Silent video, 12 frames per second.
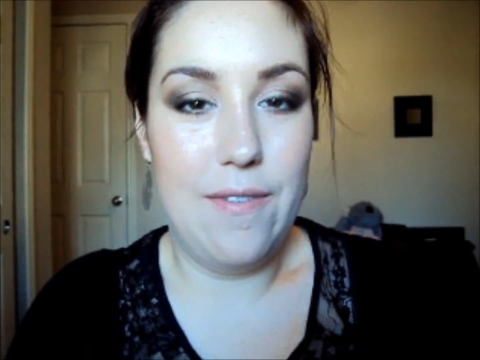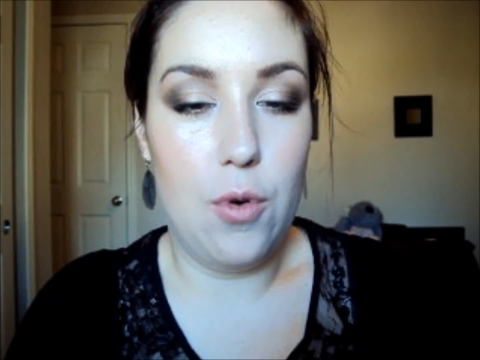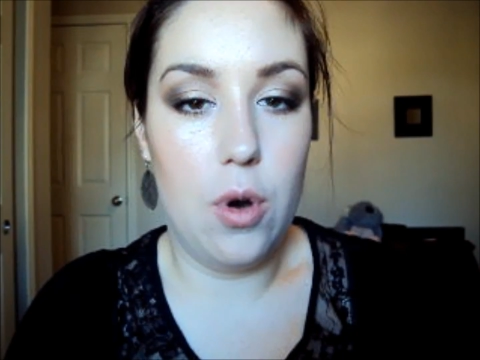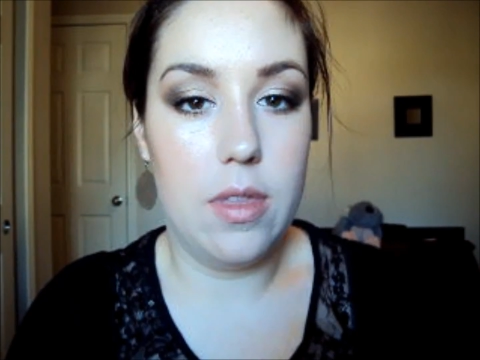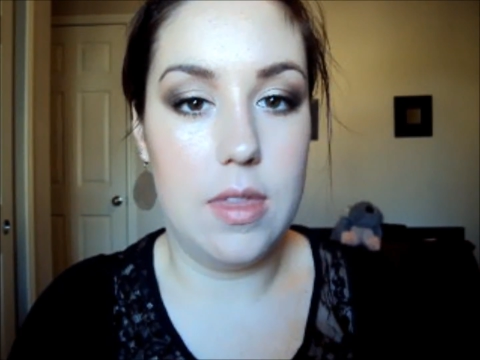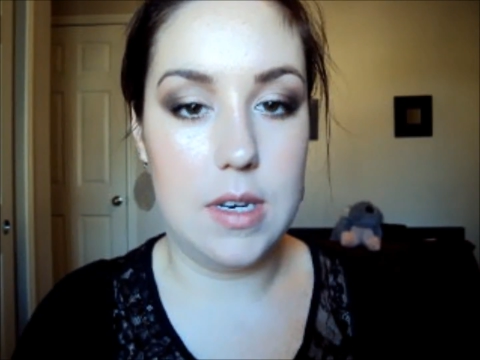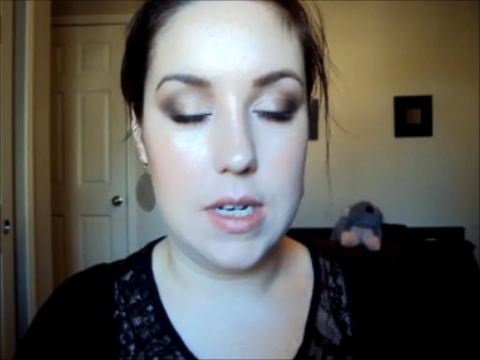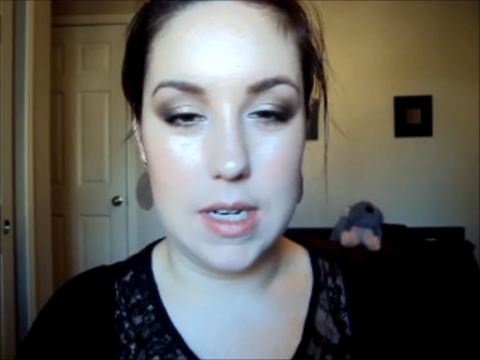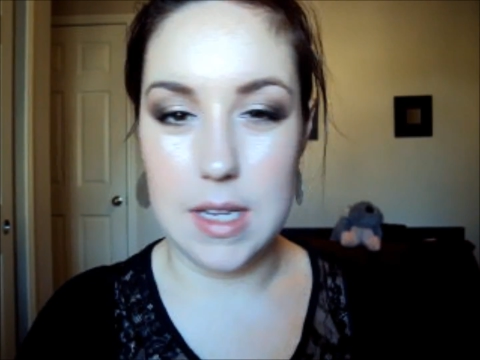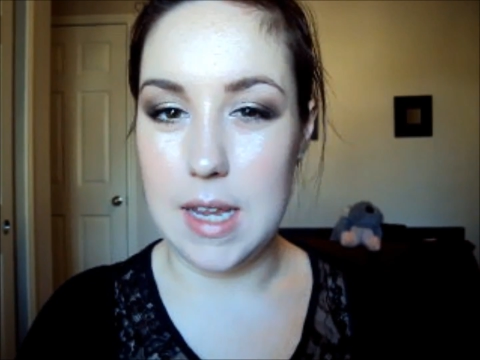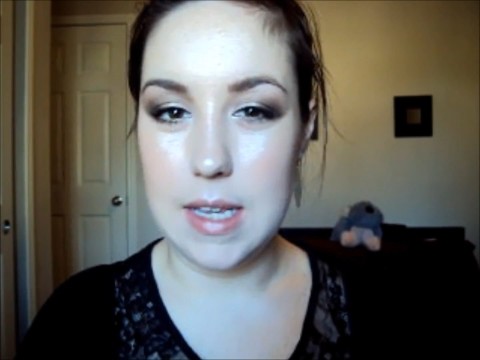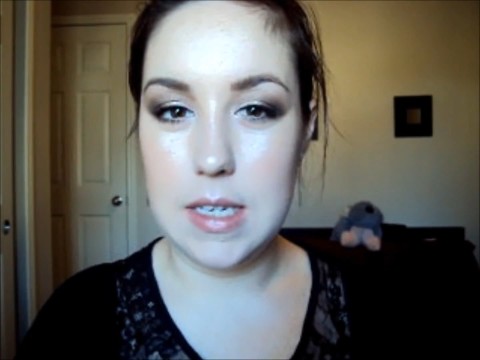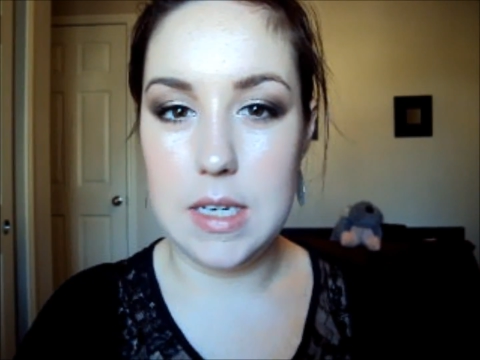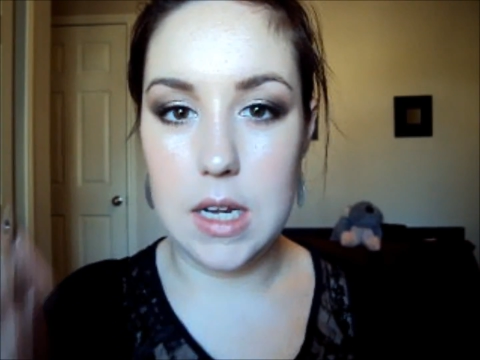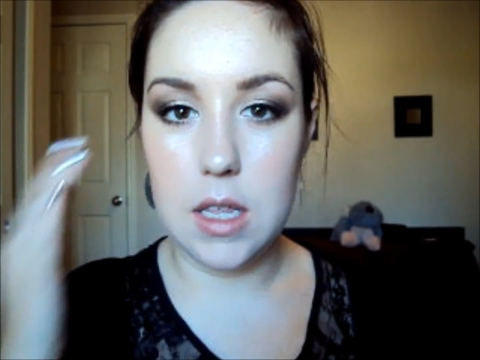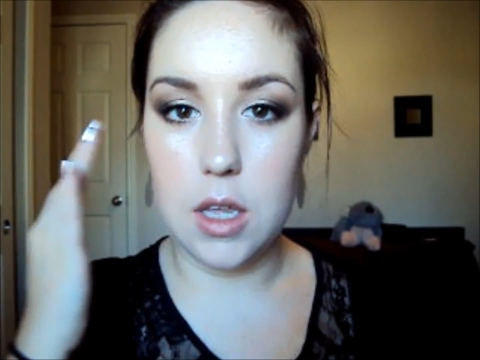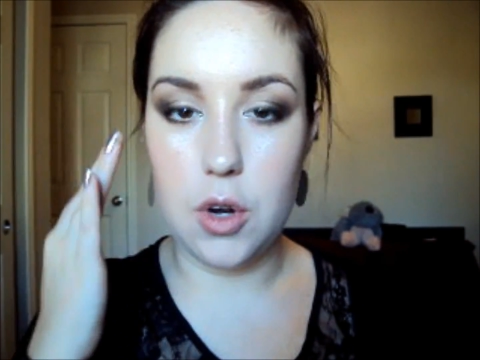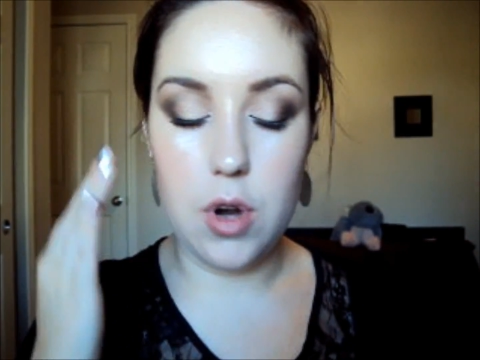to like
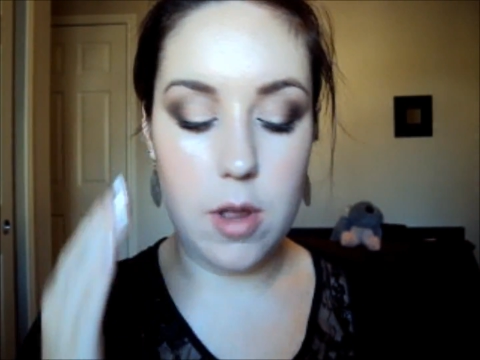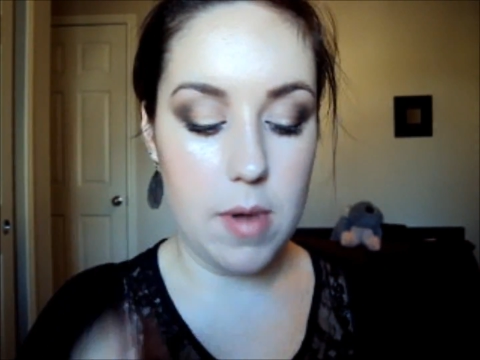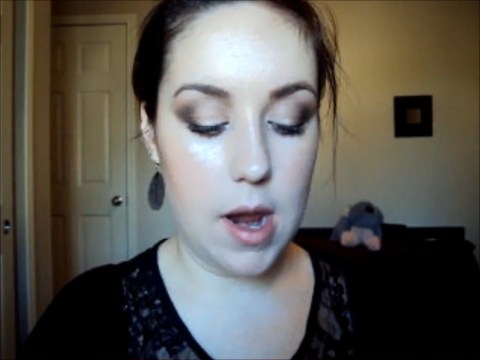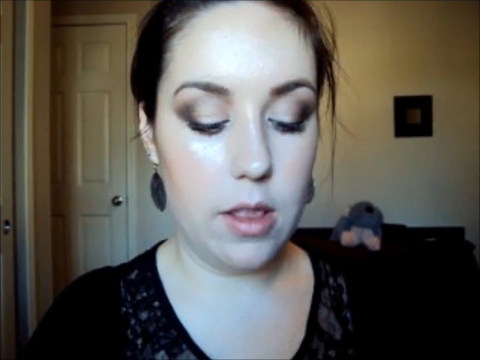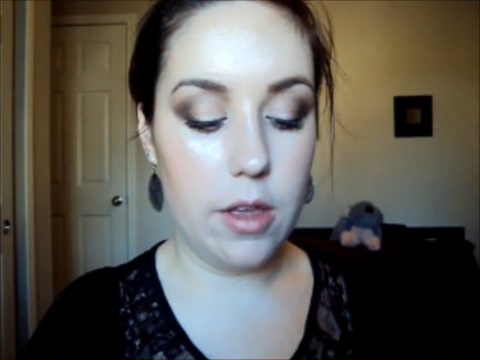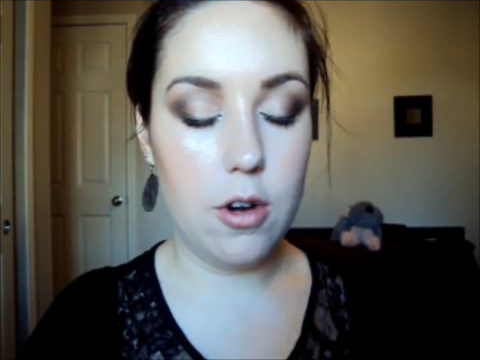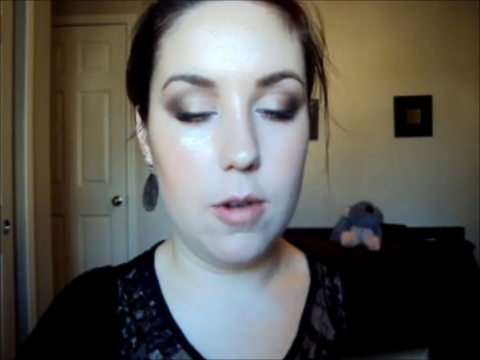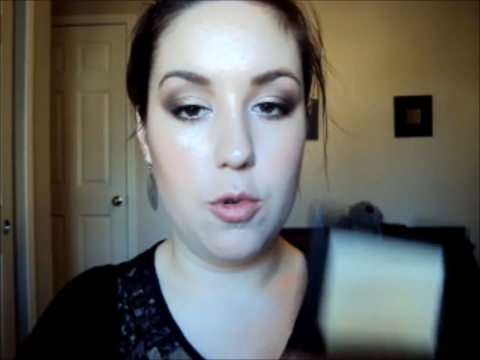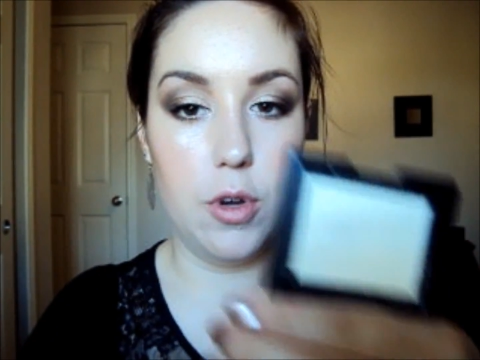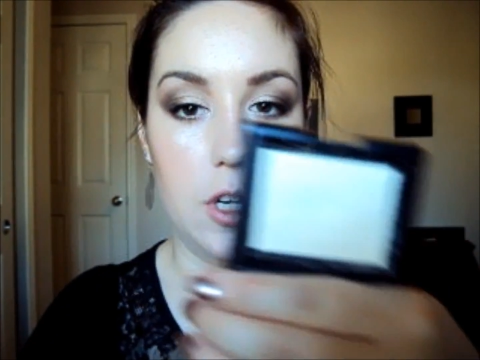stick the cream highlighter, I'm